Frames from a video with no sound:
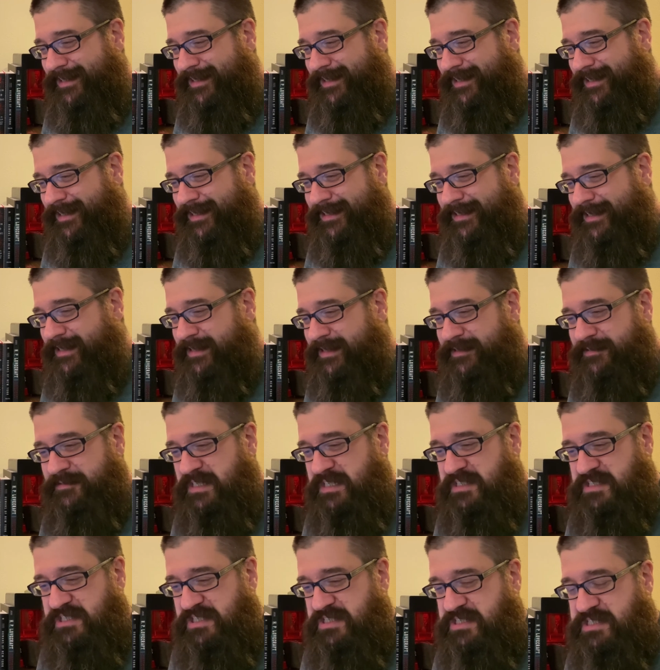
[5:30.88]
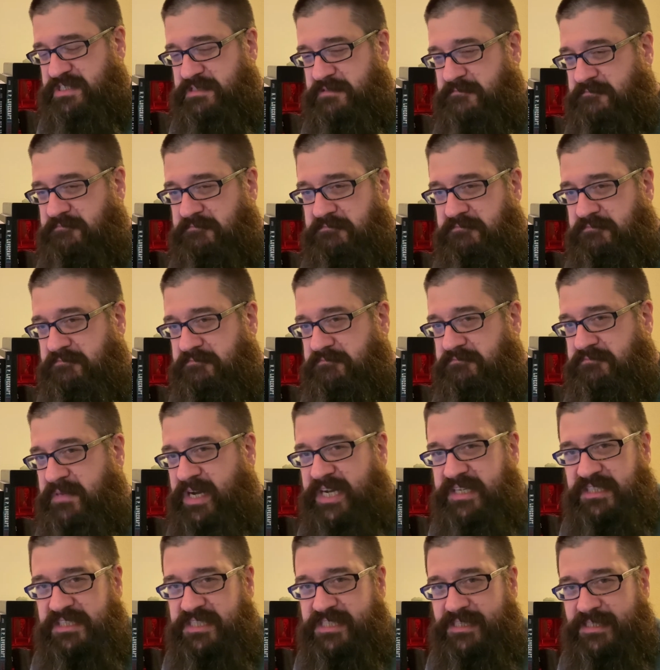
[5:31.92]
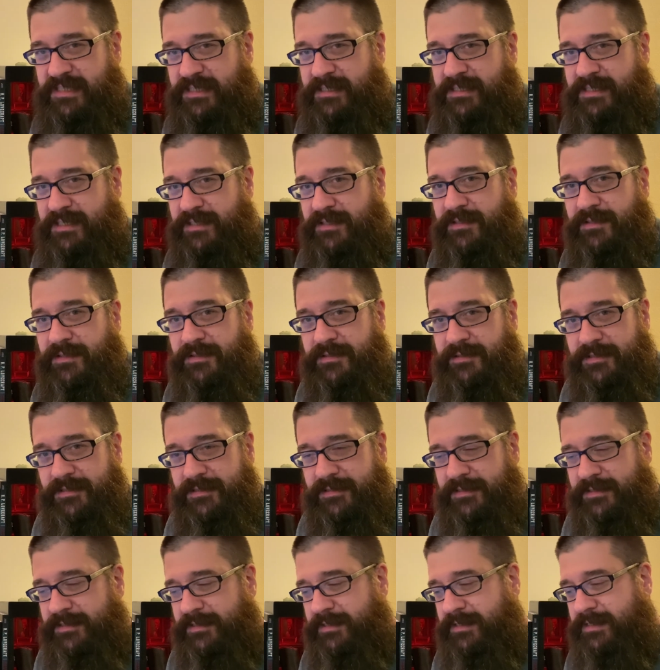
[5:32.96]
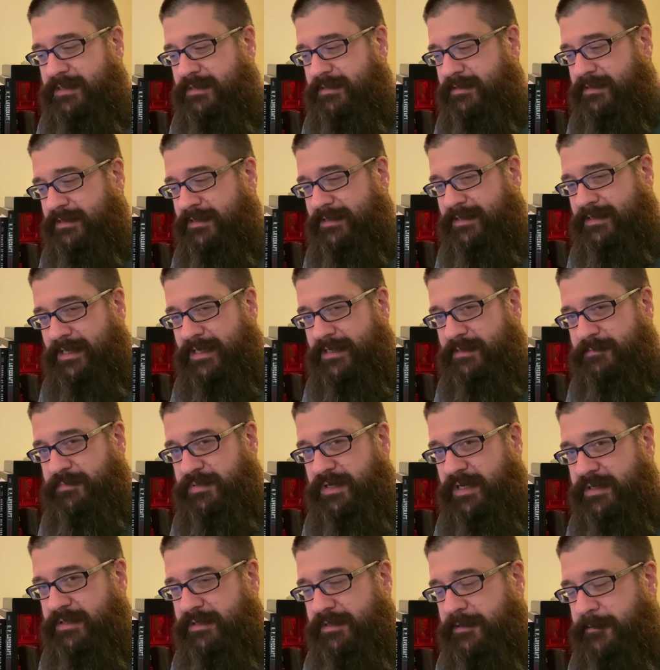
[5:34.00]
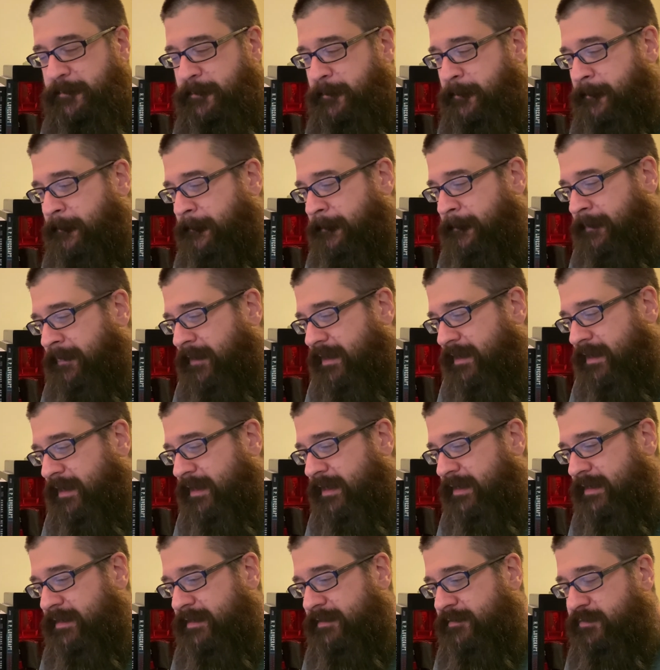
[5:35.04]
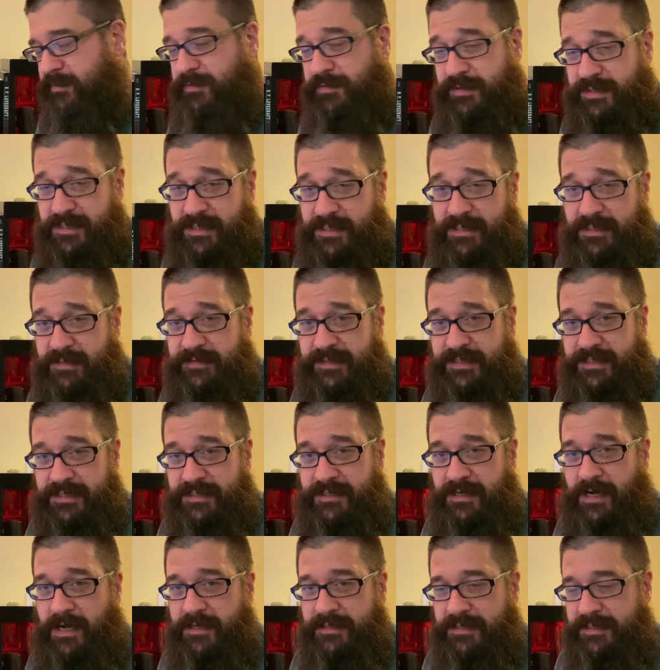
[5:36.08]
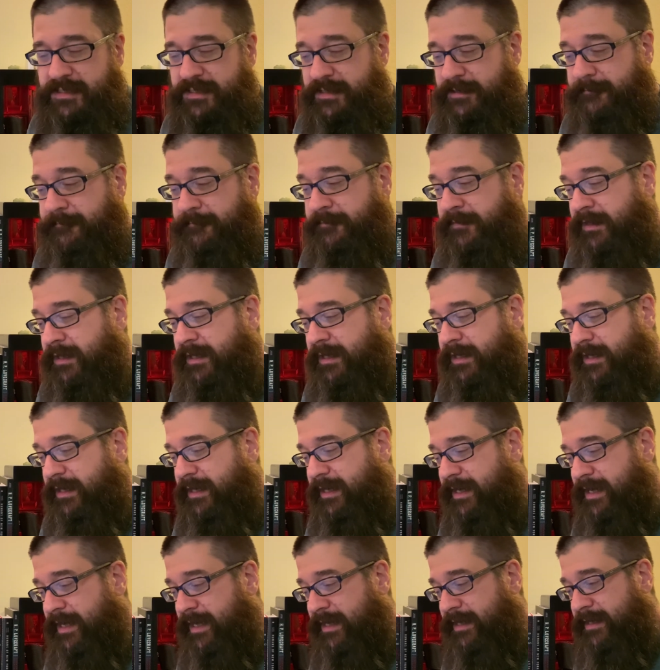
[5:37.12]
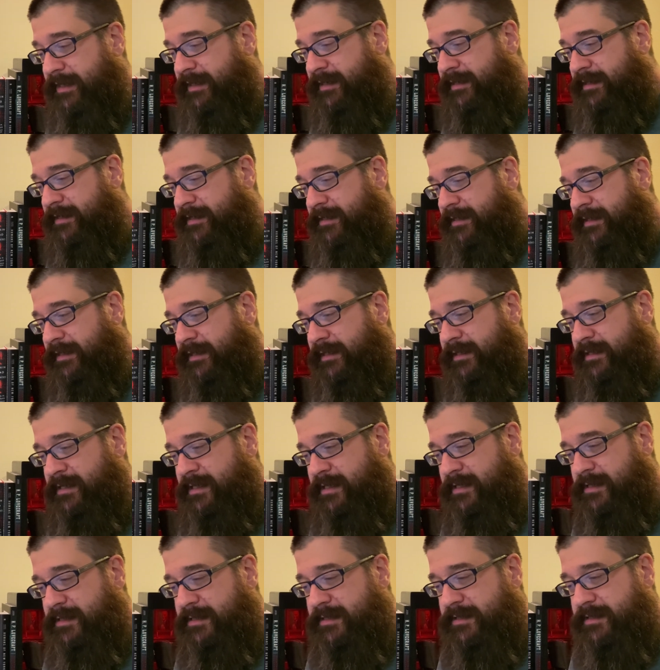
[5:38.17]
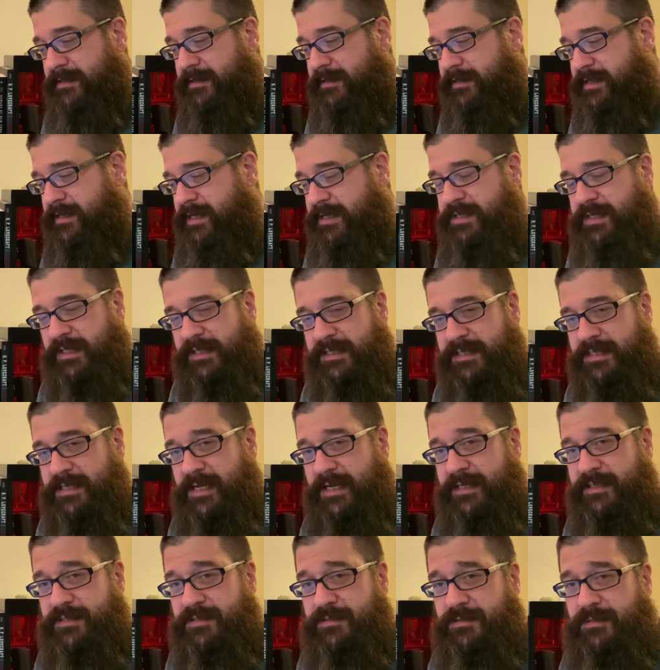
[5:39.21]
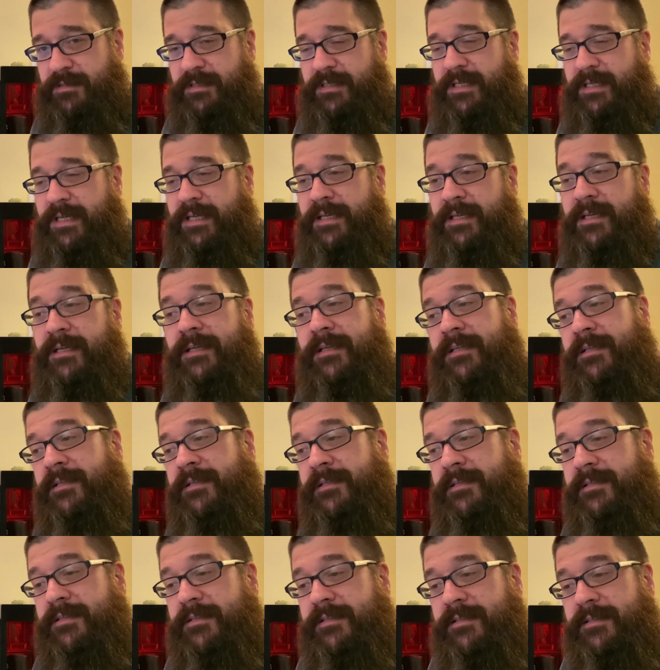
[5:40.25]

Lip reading: they just mindlessly kill this guy's brother, and of course this event has haunted him, and he's teaching at this high school, and